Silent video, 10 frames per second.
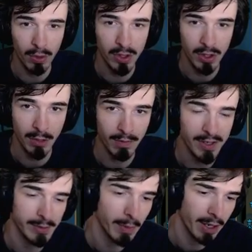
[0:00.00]
enchant, red
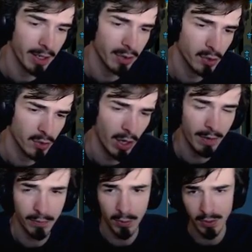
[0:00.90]
smite,
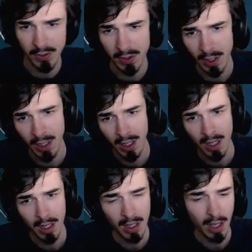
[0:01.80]
triforce,
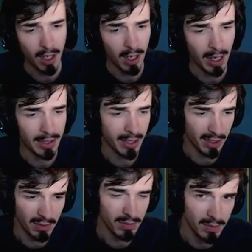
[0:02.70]
and
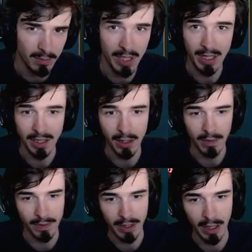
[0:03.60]
then tanky
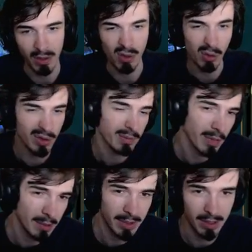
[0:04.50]
after that, or
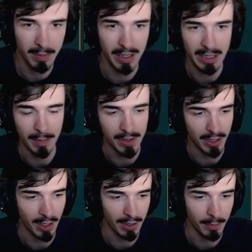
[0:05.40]
maybe a bit of damage, it
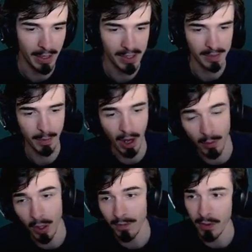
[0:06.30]
kind of depends. But I'm
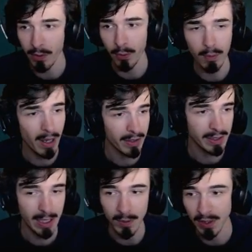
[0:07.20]
going for the Thornmail this
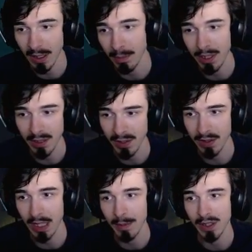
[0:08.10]
game because their biggest
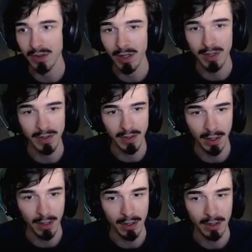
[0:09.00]
damage threats
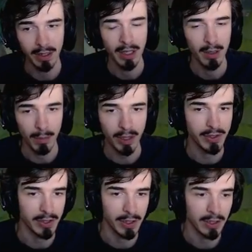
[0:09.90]
are
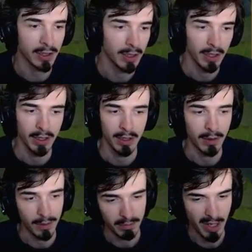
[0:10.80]
Master Yi,
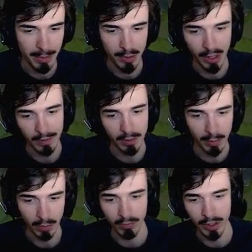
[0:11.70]
maybe Draven, but
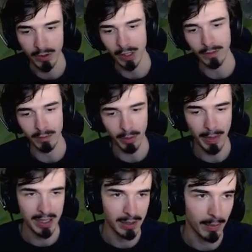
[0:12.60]
not really Draven, but
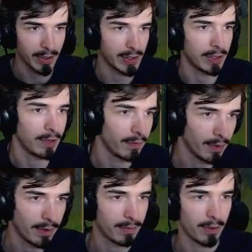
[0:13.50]
basically Master Yi,
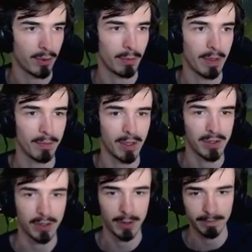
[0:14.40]
Thornmail for
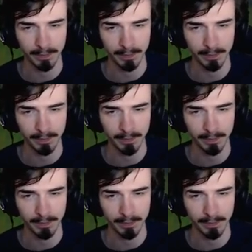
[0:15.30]
Master Yi.